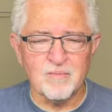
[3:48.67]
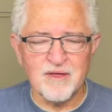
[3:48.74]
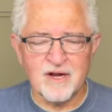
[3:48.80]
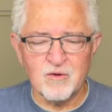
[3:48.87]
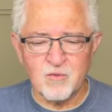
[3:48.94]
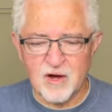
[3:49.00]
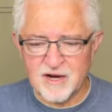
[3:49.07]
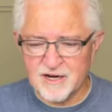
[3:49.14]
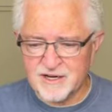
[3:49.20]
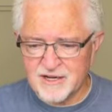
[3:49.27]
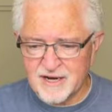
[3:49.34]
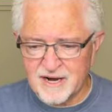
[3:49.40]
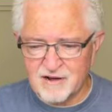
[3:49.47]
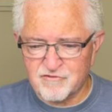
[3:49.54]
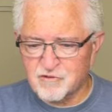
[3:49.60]
They wanted to
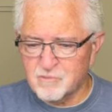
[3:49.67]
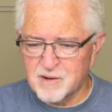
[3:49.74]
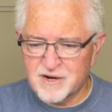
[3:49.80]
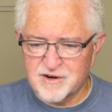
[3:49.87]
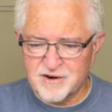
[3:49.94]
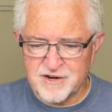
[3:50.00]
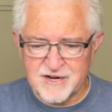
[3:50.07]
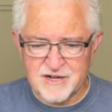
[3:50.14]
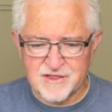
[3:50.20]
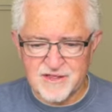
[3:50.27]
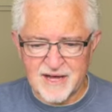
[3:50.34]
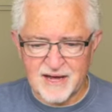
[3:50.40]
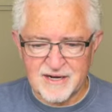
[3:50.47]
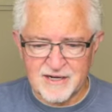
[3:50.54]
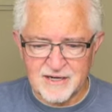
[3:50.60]
get out from underneath
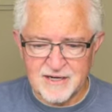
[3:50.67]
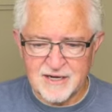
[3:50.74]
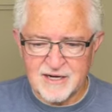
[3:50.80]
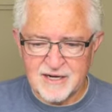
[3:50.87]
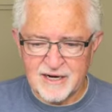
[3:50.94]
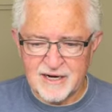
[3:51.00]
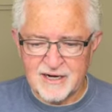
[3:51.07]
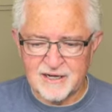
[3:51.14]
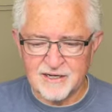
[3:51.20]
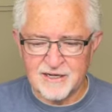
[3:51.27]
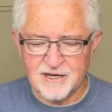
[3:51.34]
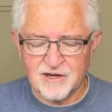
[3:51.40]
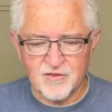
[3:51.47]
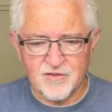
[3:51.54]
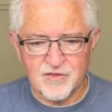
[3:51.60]
that, and and
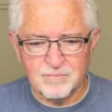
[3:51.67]
uh,